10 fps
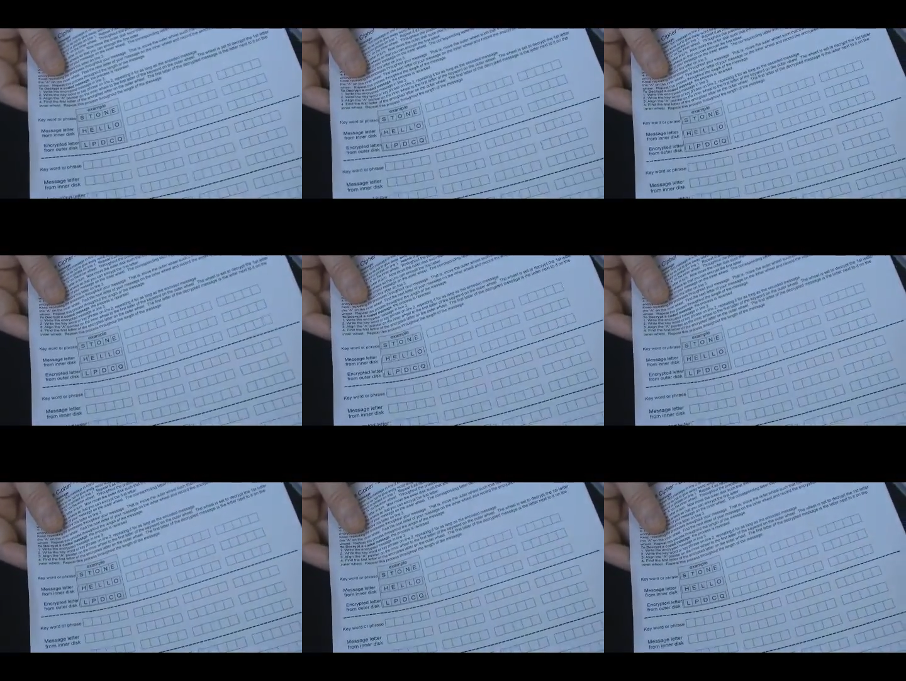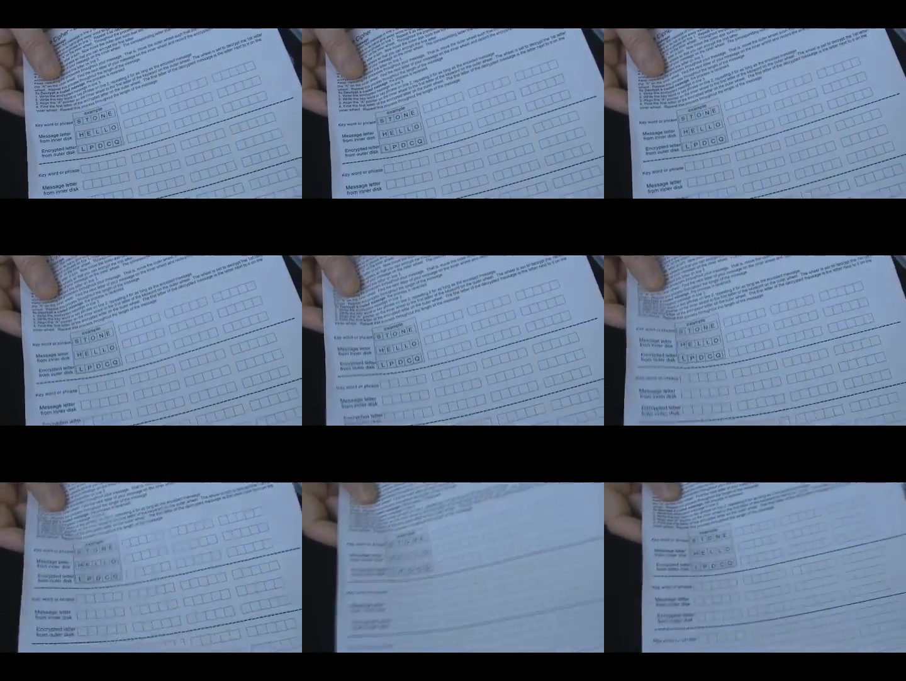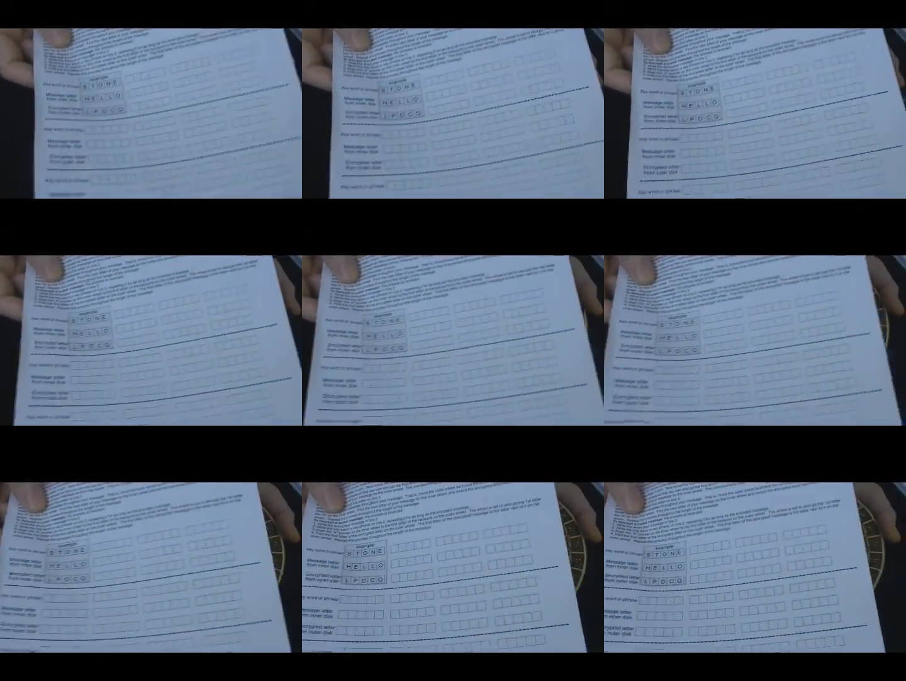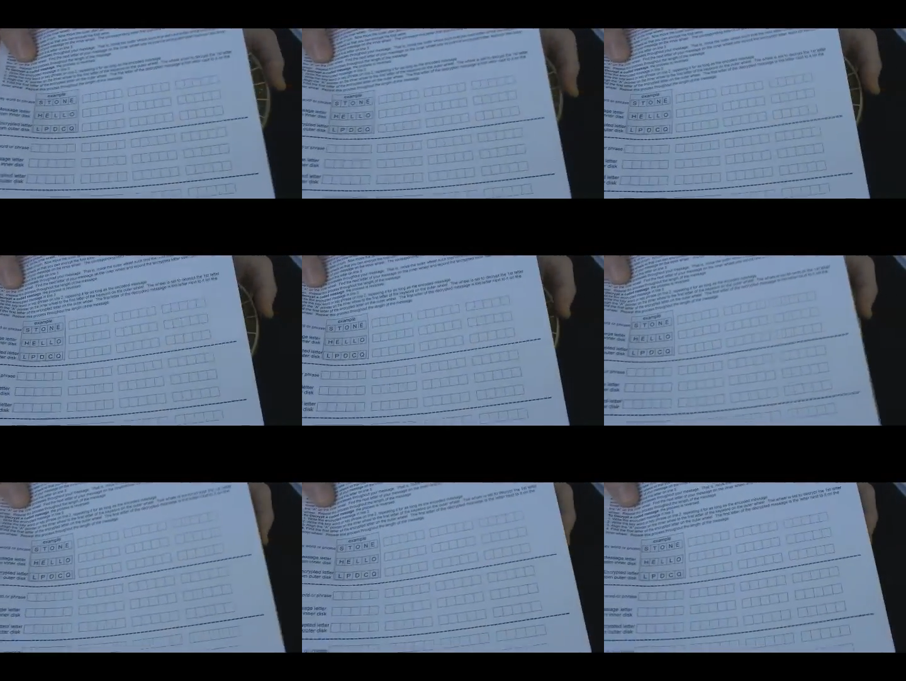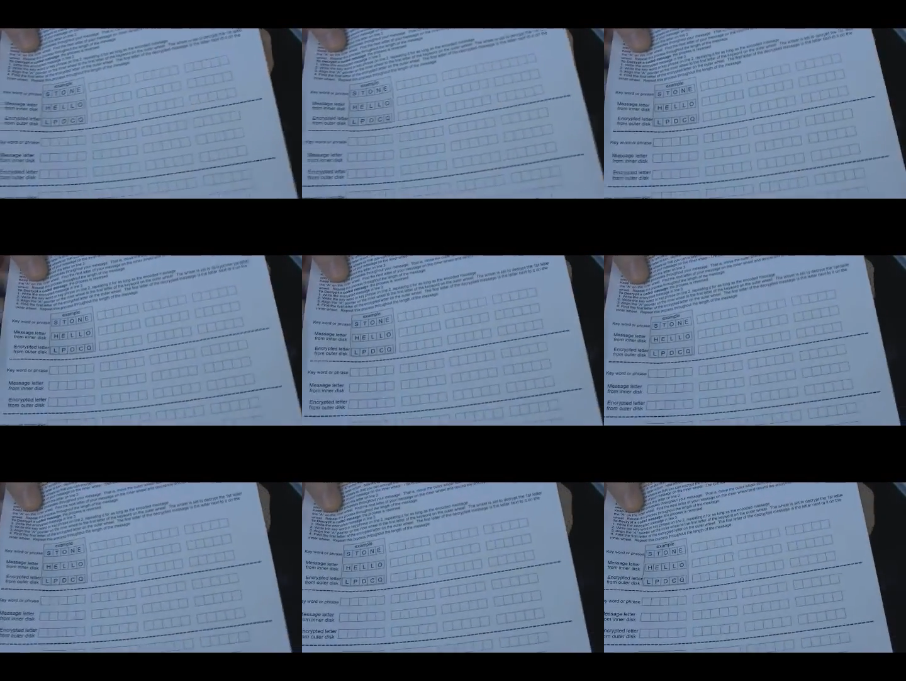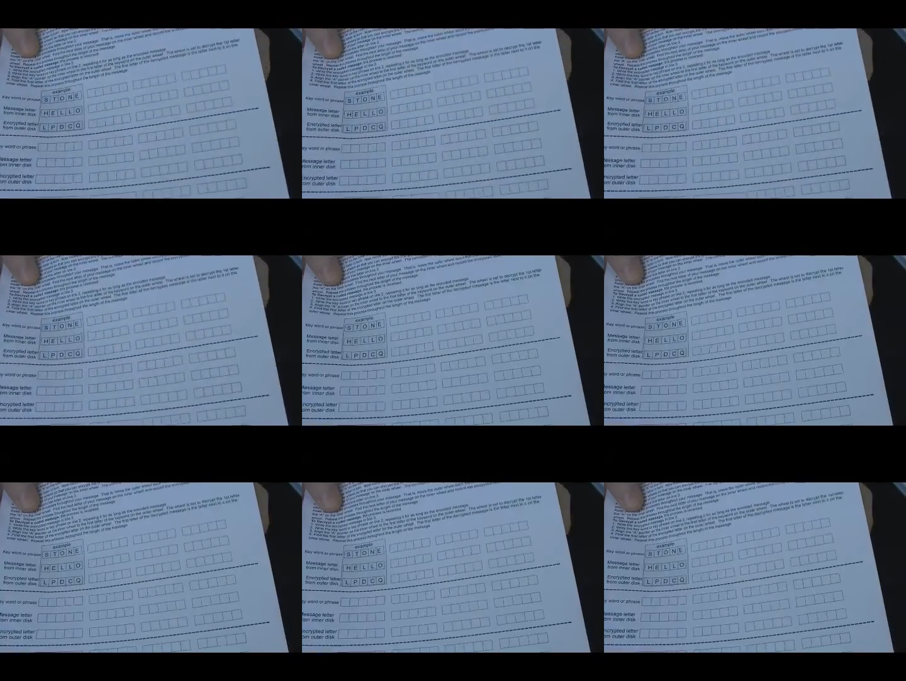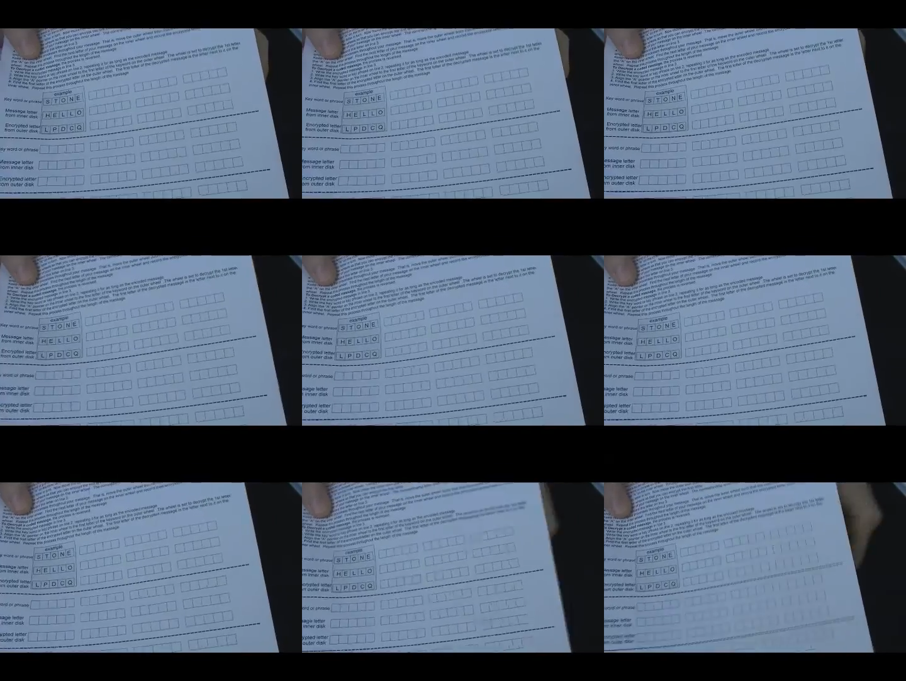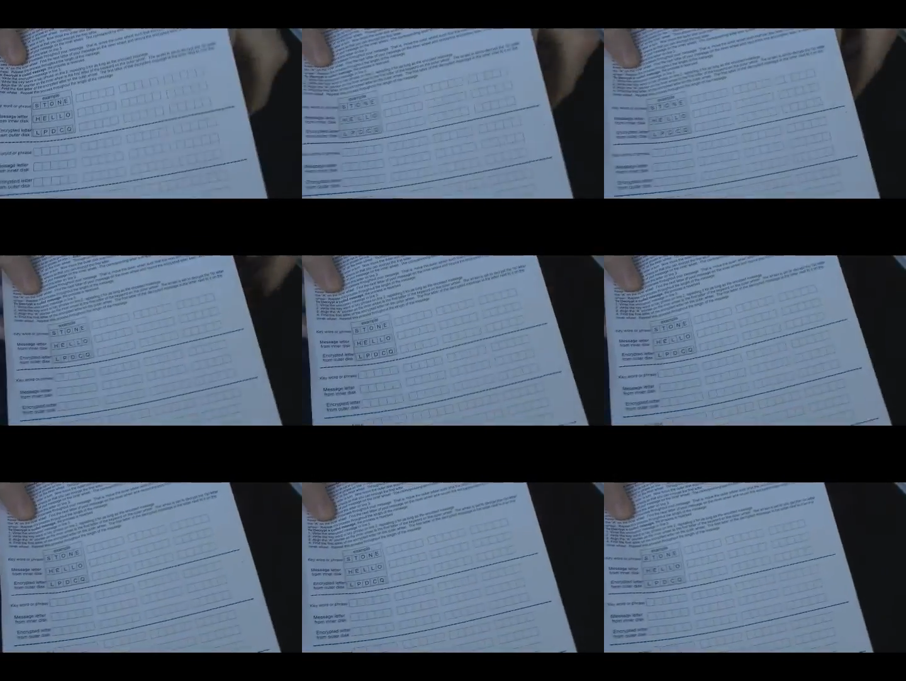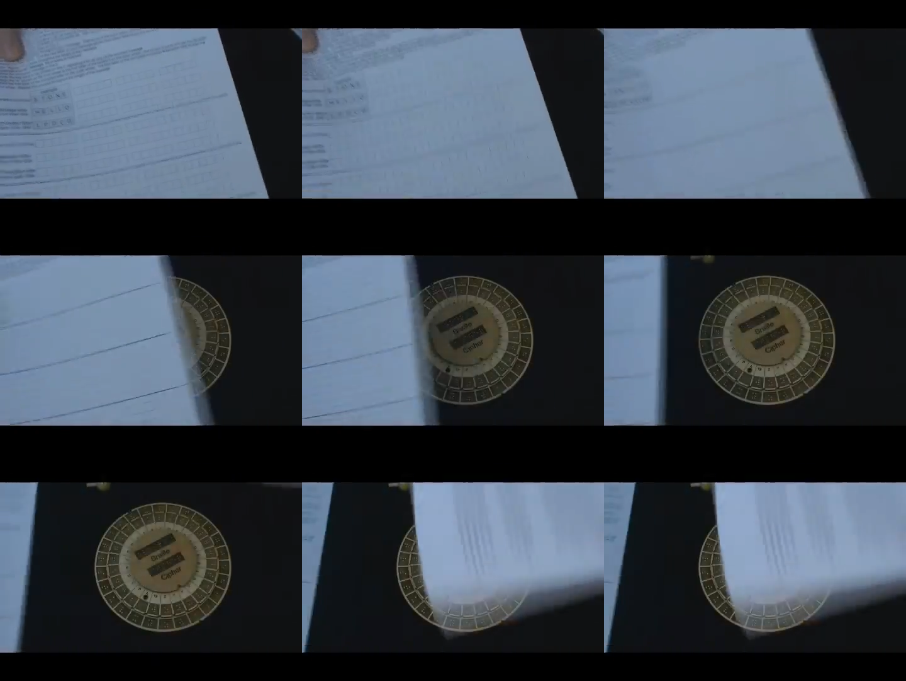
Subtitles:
(no speaker visible)